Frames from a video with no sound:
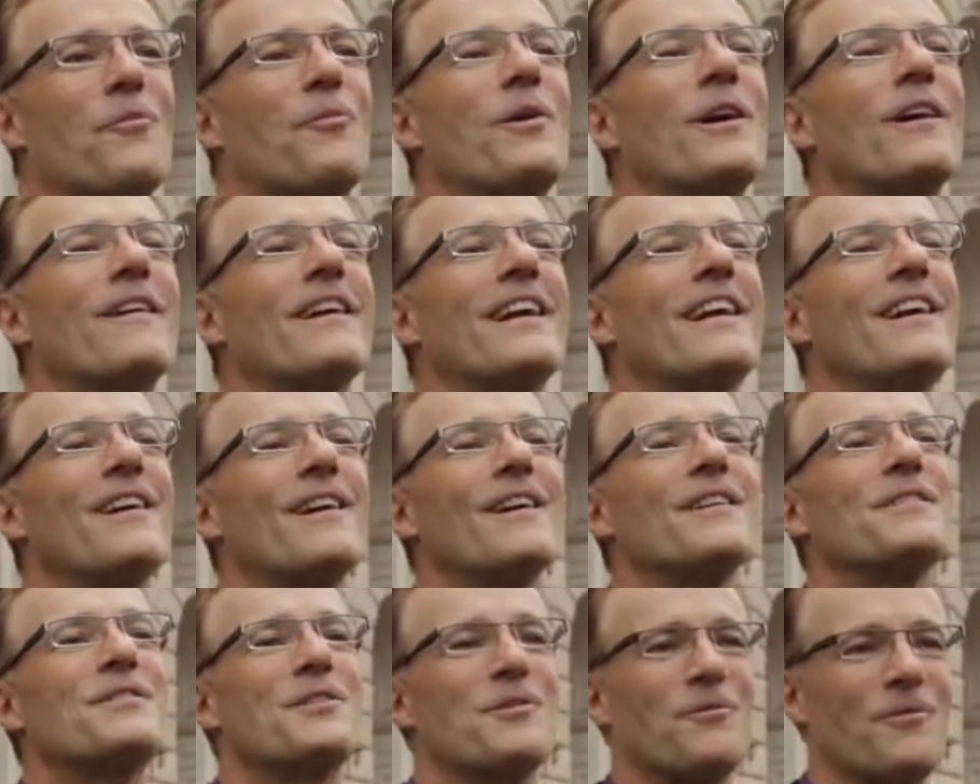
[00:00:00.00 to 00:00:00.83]
We're
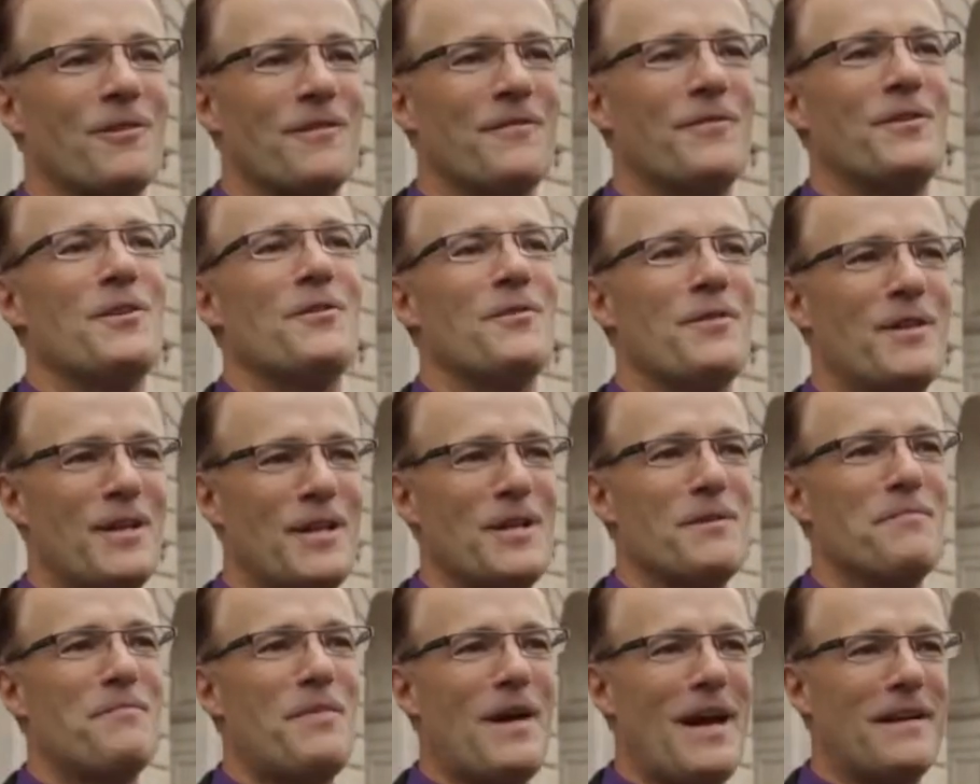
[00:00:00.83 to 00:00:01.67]
here to review the
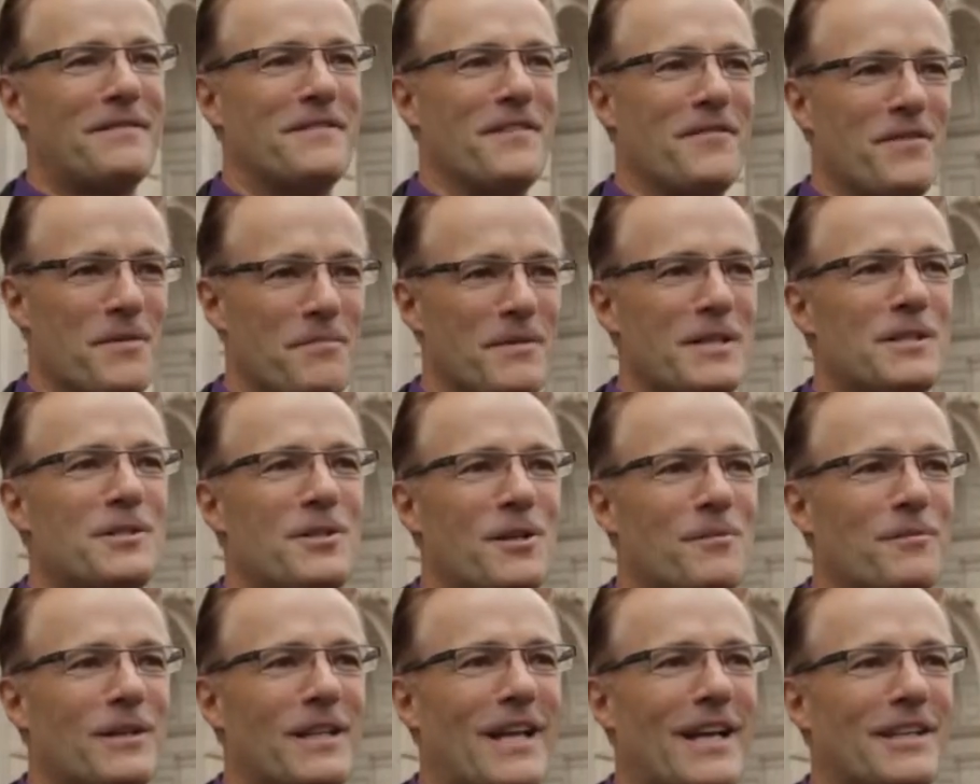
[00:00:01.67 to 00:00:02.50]
impact of the
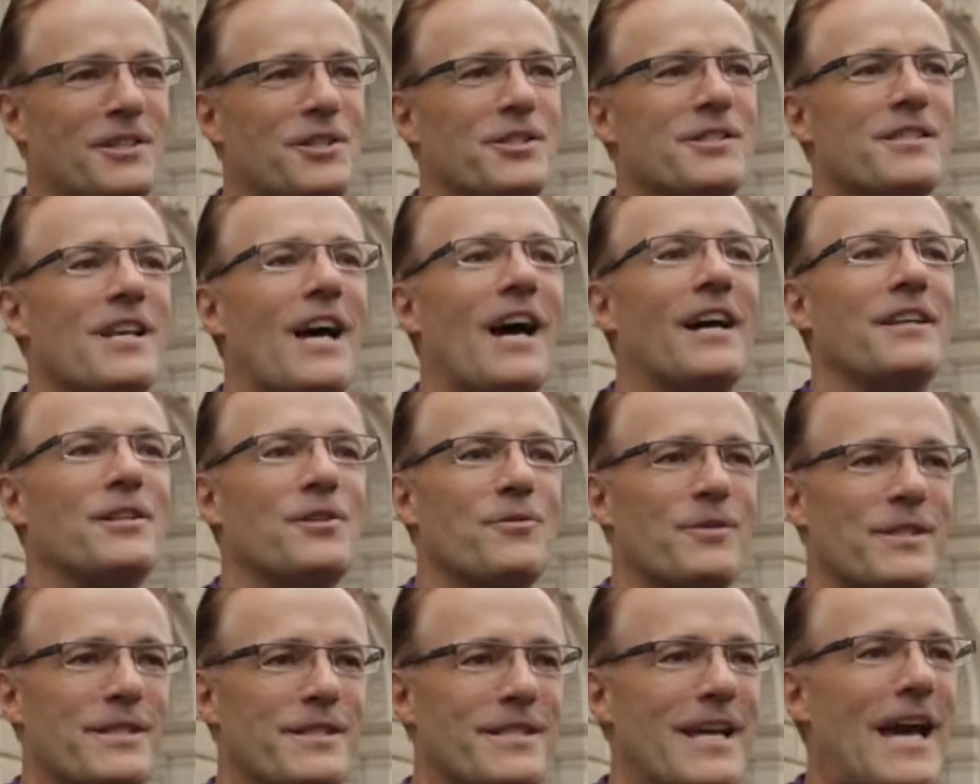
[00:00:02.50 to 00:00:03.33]
midterm elections on
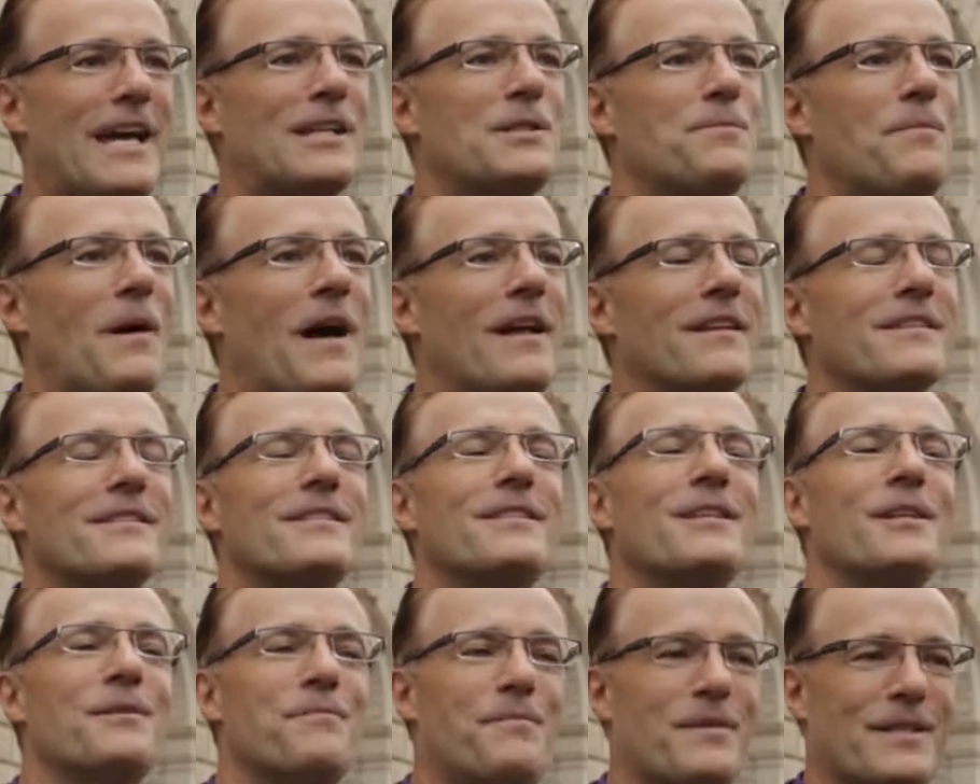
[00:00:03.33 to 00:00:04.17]
U.S. tax
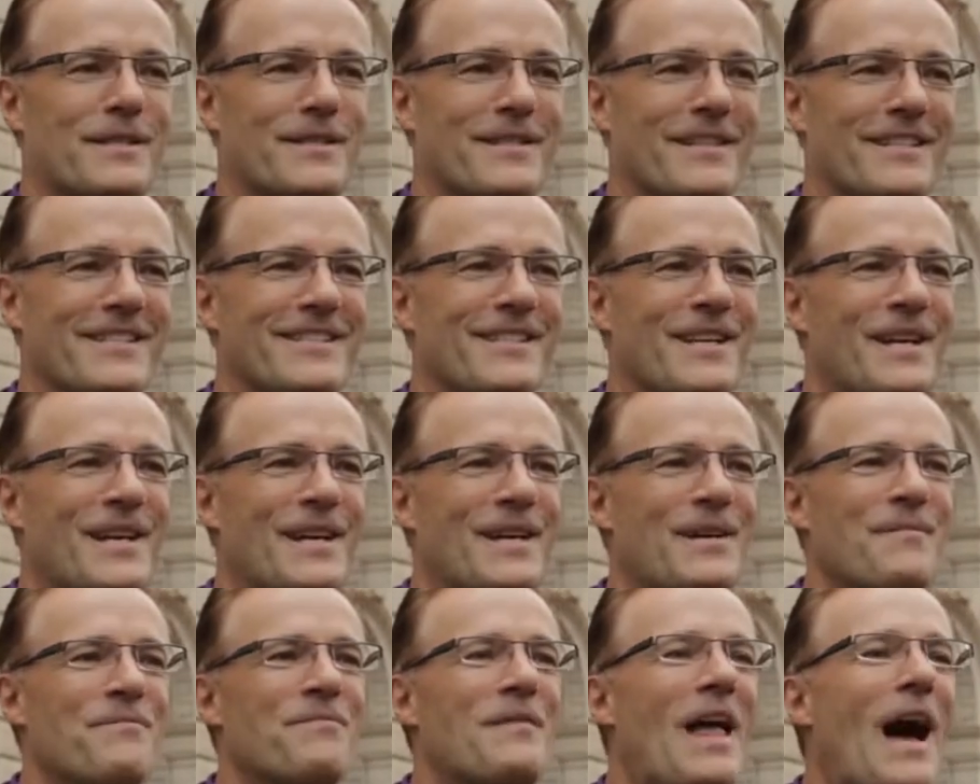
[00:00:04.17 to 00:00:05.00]
policy and business.
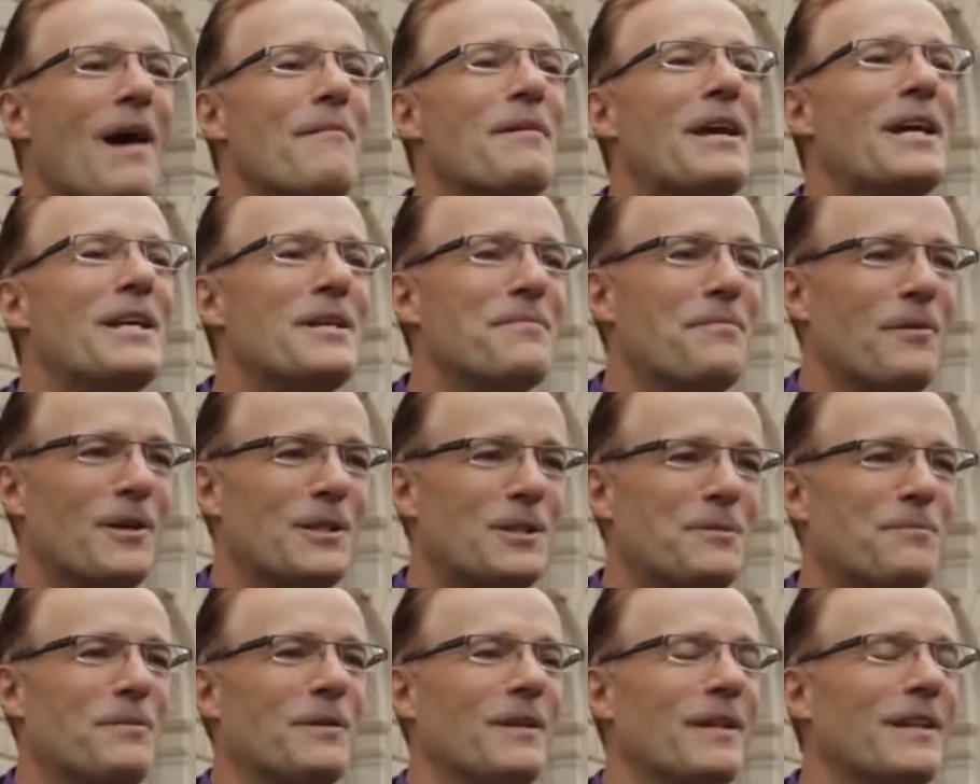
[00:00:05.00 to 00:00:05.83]
I'm Andy
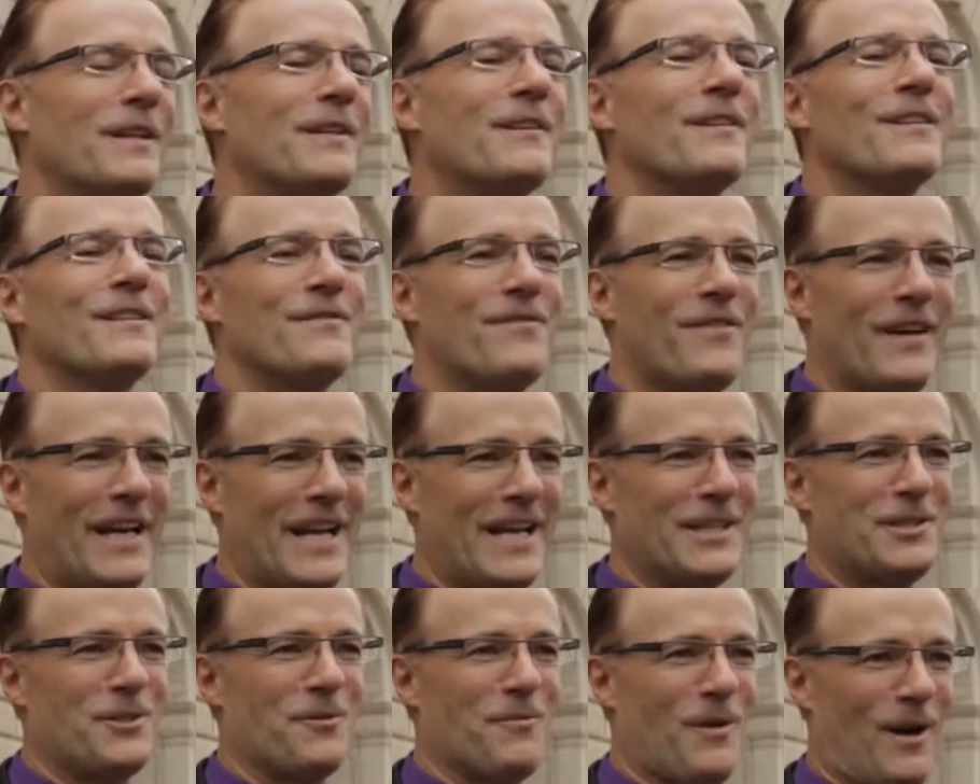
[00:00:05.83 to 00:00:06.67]
Bush, political and
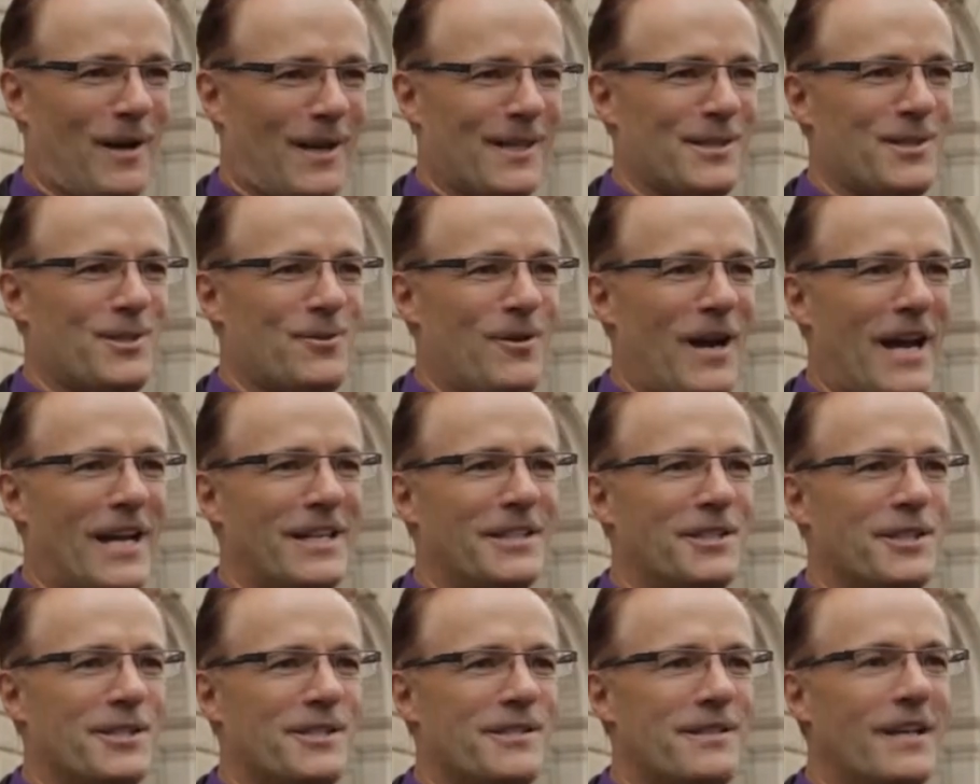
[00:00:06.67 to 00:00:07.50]
financial market
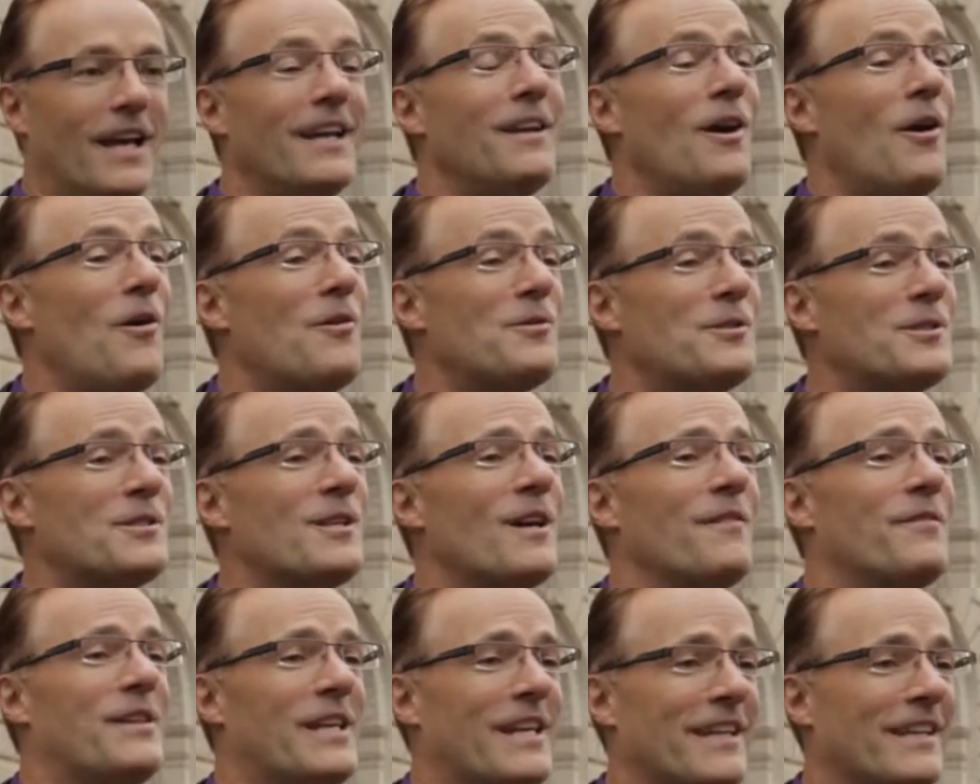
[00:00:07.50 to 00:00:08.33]
strategist and host
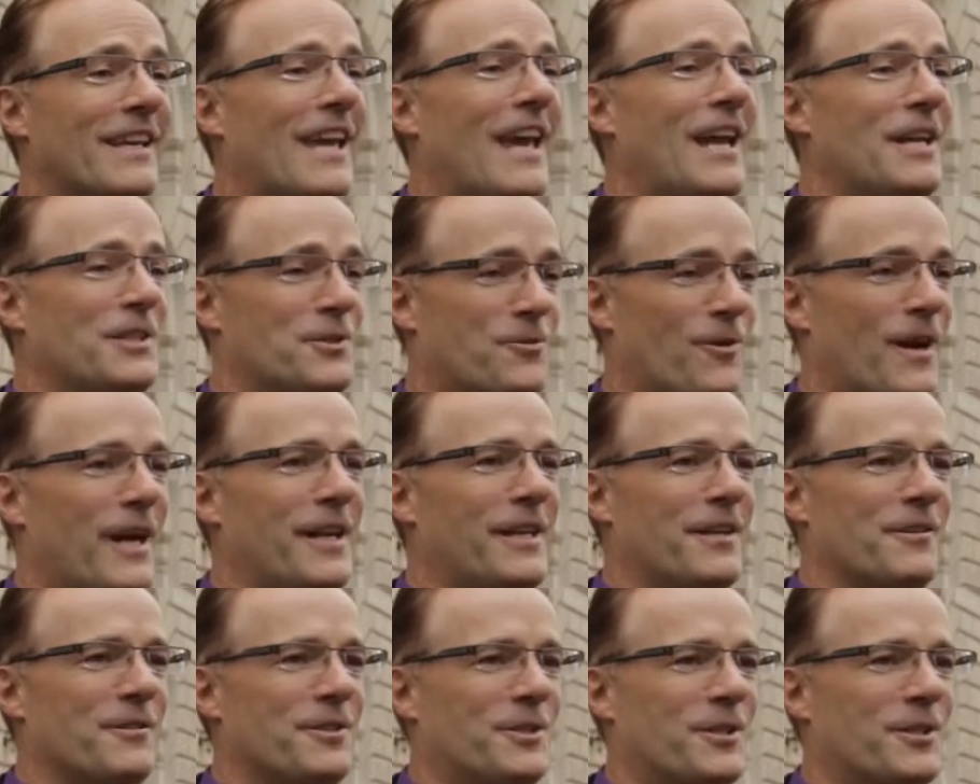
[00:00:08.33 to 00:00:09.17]
of the Engage radio